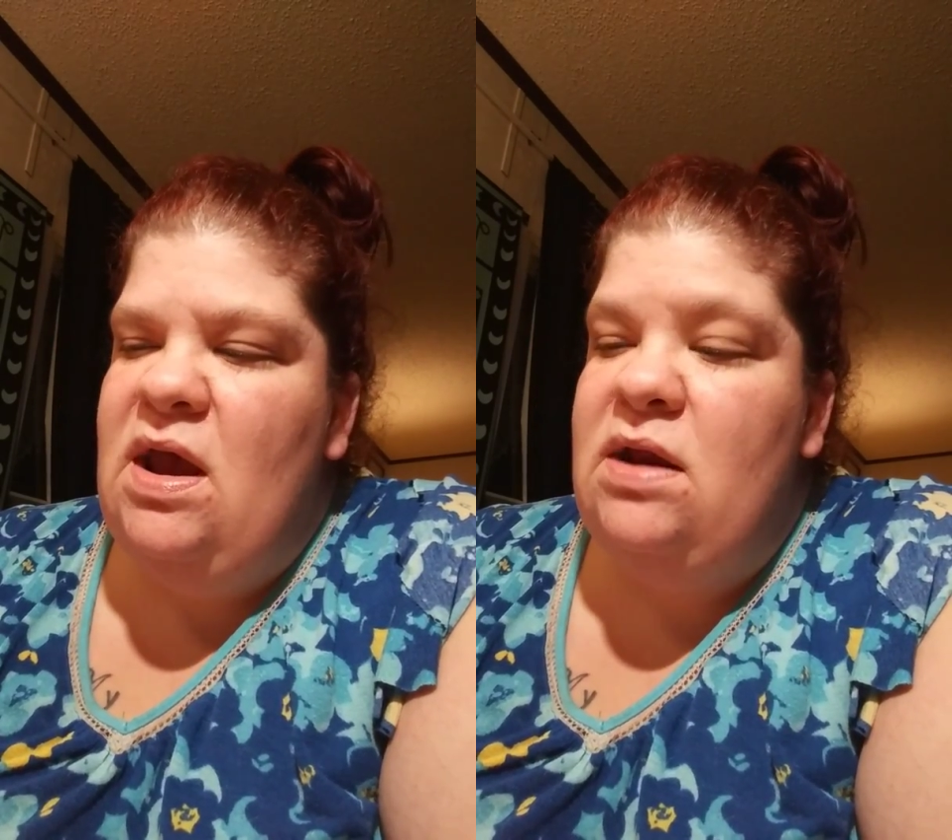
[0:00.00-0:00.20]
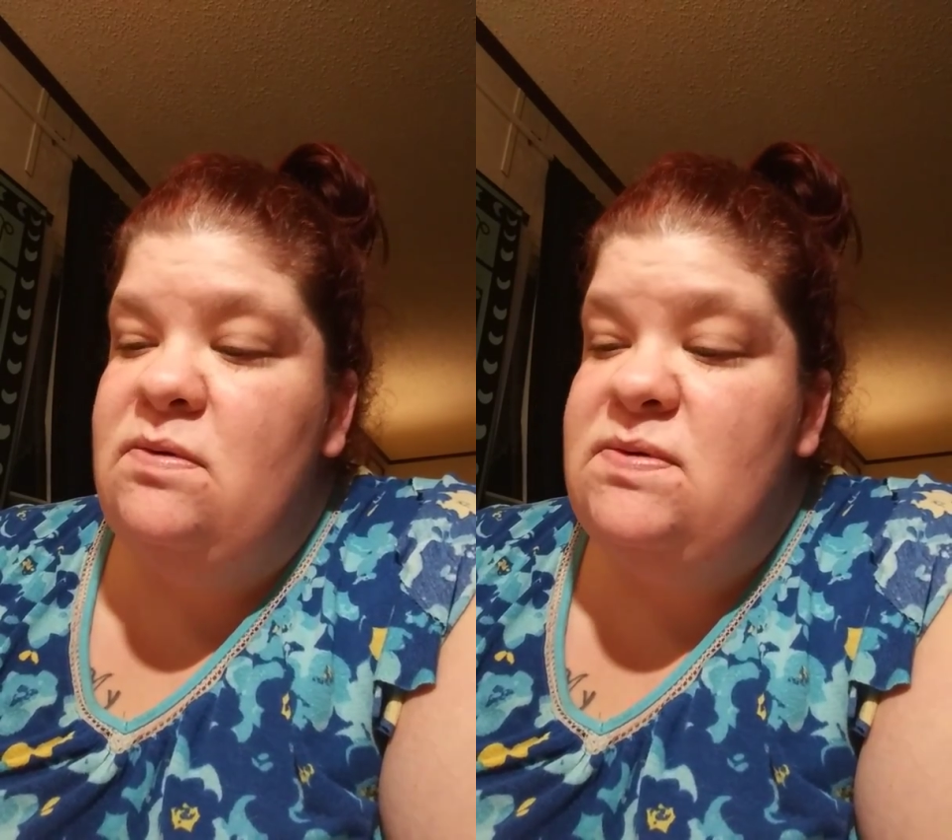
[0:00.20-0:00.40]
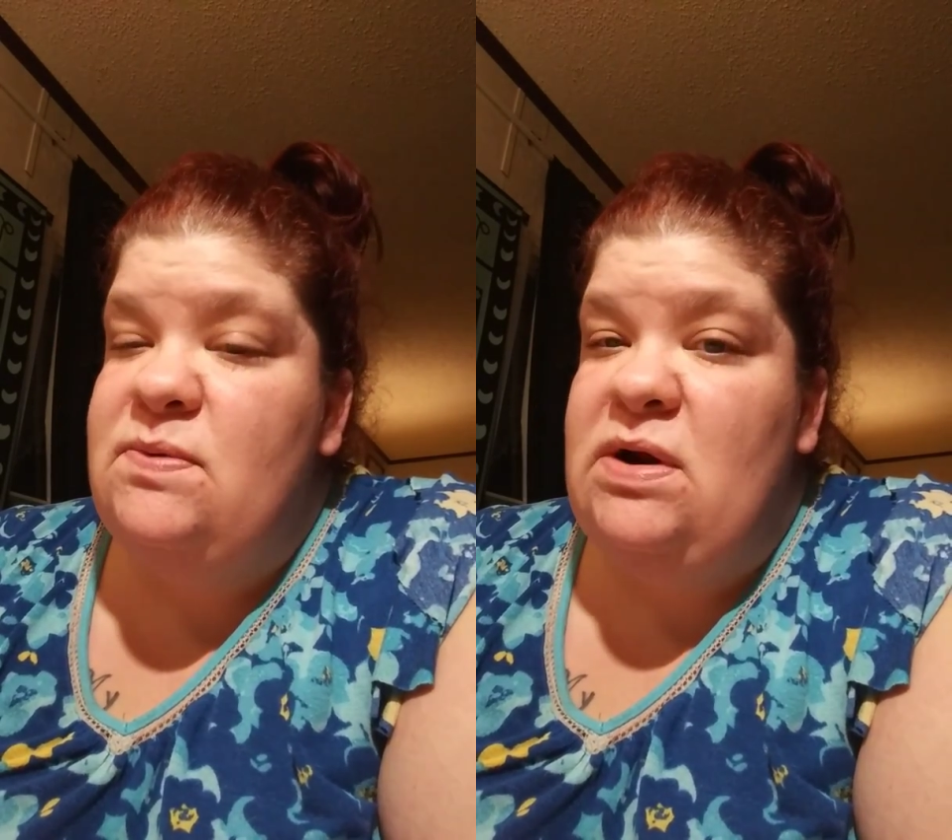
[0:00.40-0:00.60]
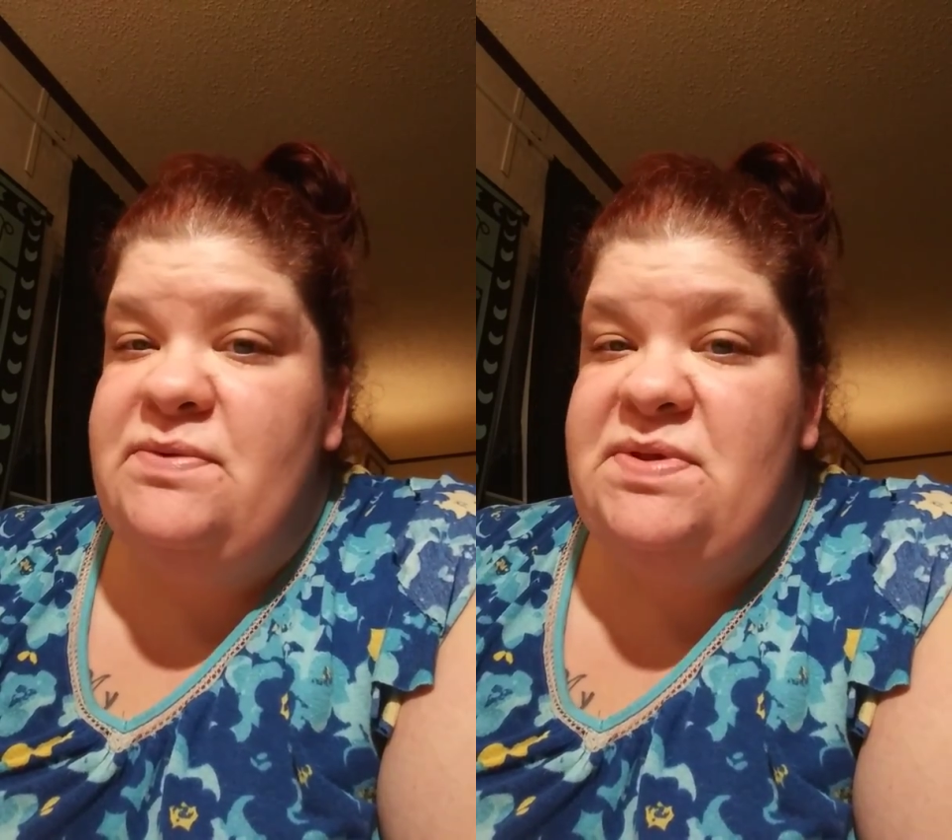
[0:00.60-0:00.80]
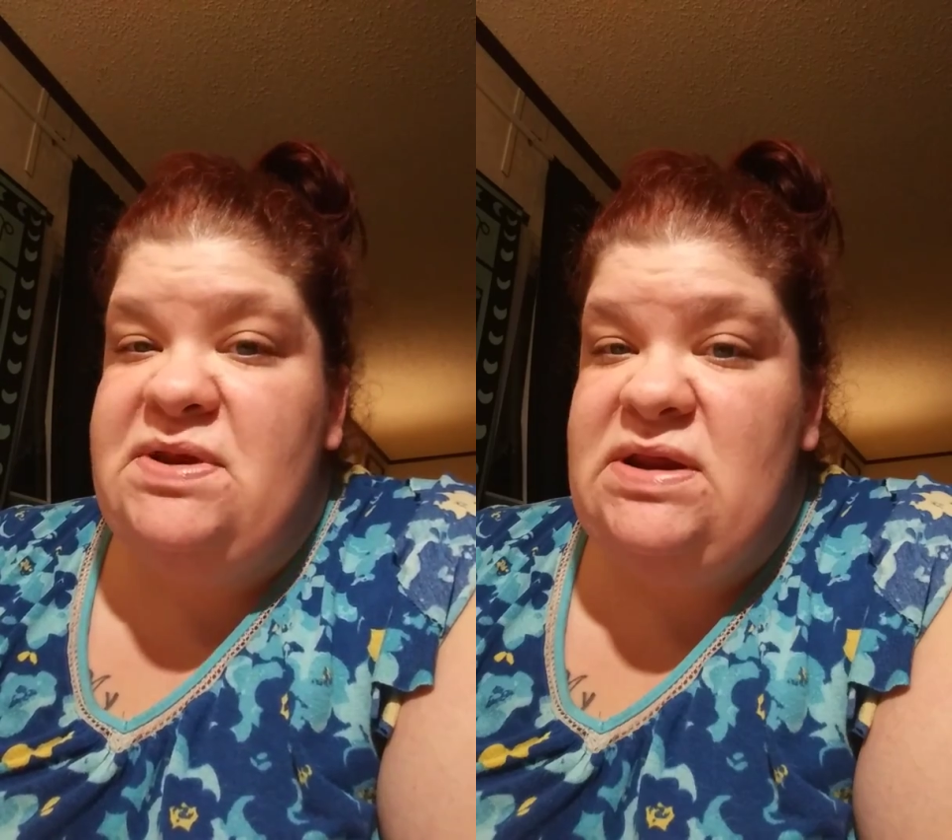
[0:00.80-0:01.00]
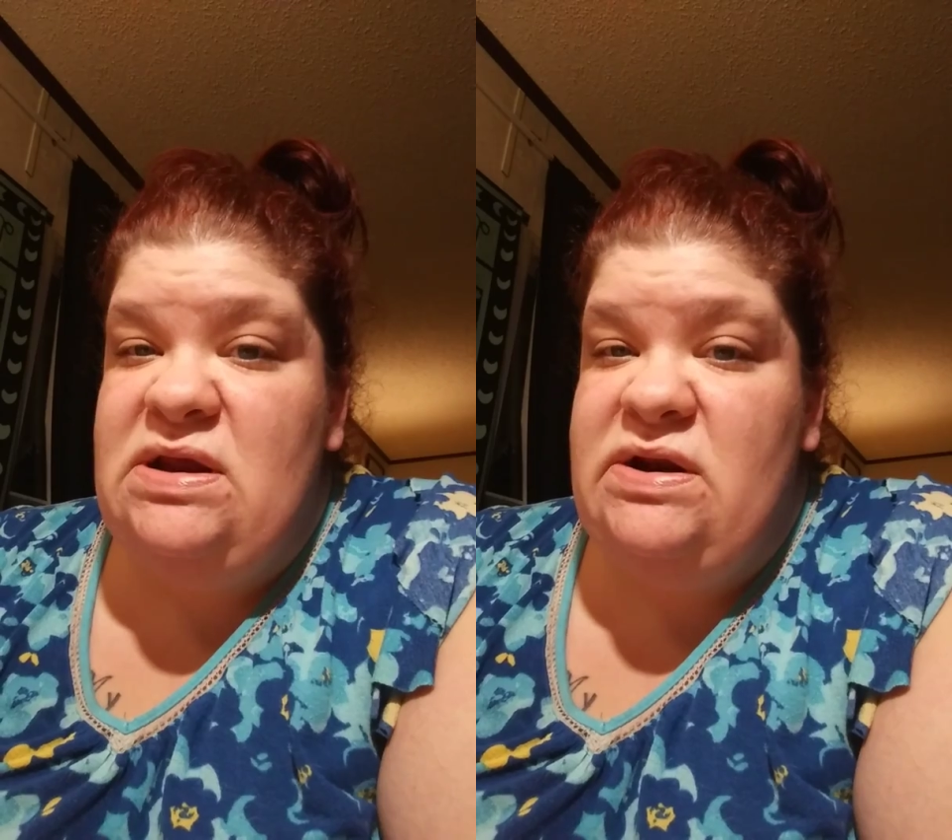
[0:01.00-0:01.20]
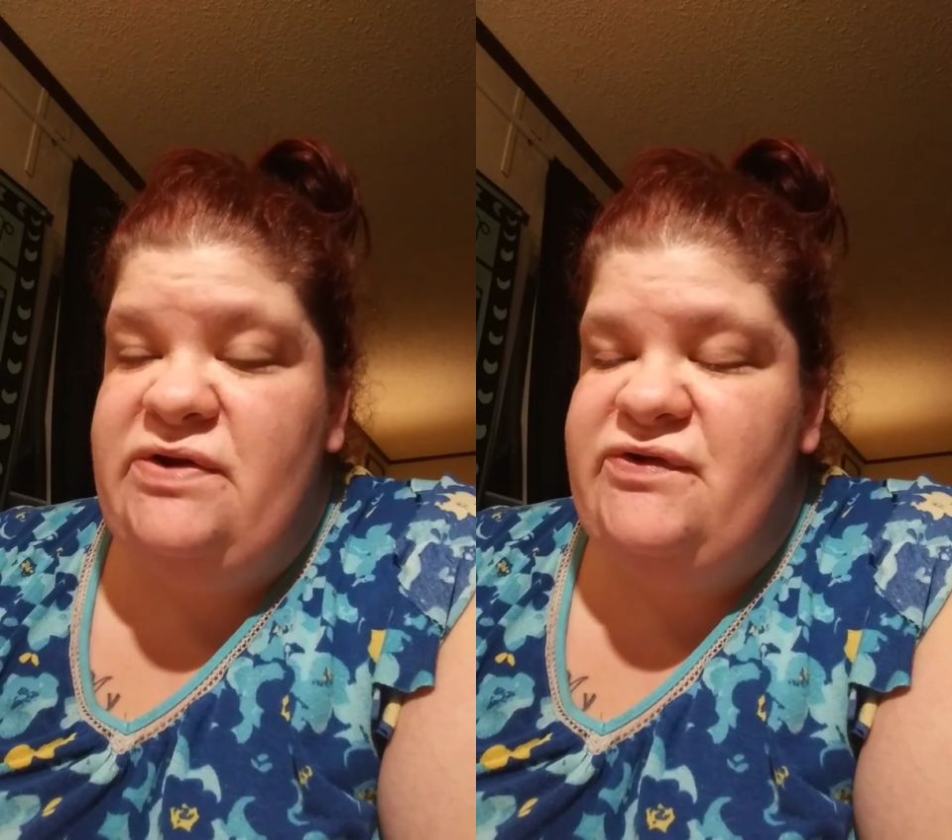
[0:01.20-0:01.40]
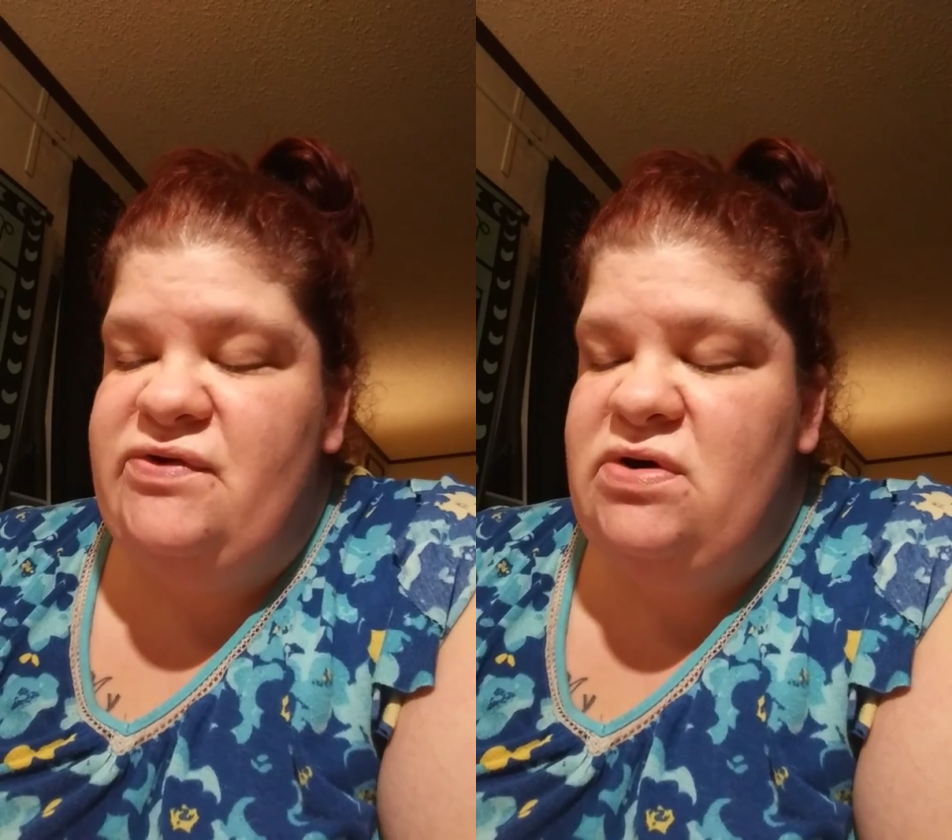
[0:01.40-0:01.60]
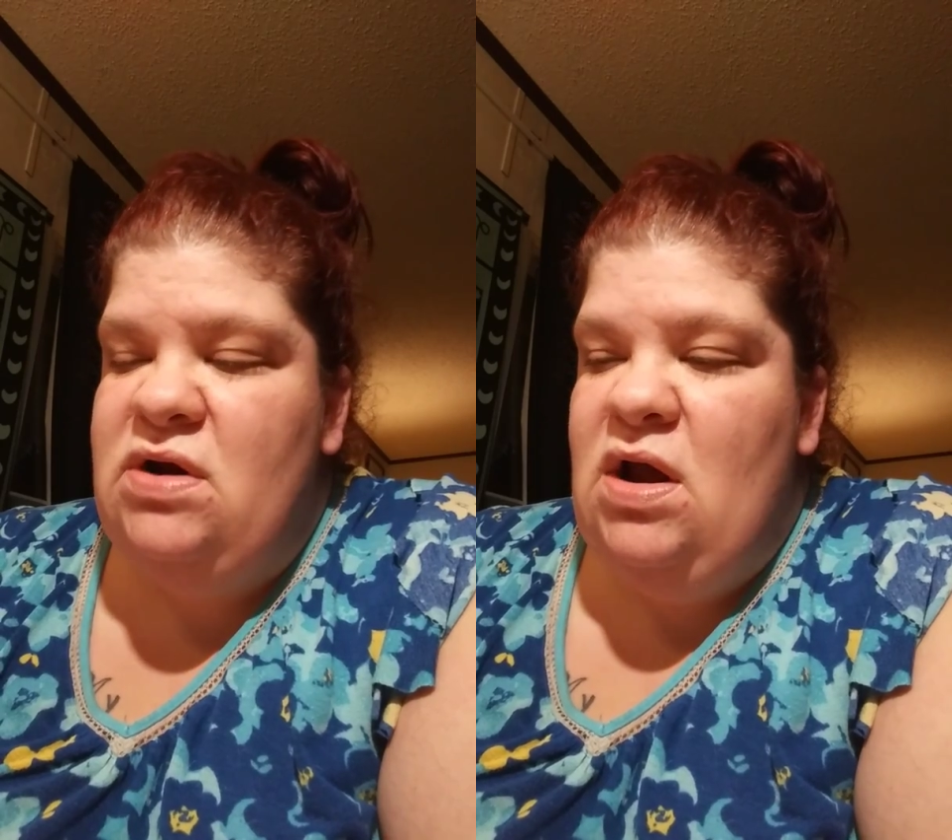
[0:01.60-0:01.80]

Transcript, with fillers: And it was when I was a teenager.